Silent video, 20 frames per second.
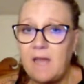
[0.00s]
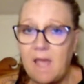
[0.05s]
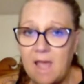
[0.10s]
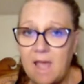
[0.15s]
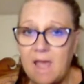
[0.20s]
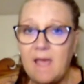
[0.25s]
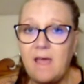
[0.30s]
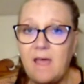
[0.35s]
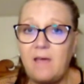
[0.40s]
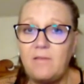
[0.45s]

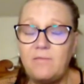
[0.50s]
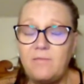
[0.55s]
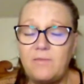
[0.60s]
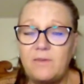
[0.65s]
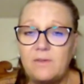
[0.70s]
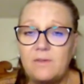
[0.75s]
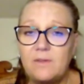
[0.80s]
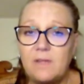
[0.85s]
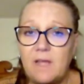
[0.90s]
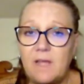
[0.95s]
have
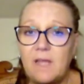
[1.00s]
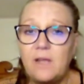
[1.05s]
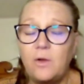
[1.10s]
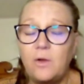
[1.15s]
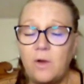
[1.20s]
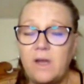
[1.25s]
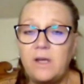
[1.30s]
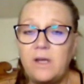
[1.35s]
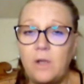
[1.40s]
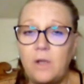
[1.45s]
a
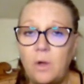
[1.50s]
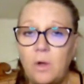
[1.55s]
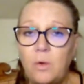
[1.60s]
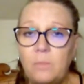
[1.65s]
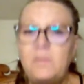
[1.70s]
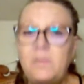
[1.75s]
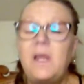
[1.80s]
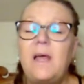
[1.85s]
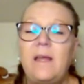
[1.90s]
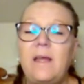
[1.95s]
great
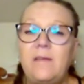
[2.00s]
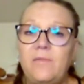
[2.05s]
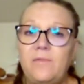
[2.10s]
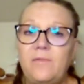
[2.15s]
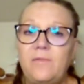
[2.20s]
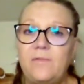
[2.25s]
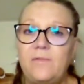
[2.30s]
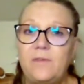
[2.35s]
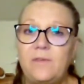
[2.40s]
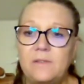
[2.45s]
home
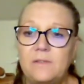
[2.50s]
life.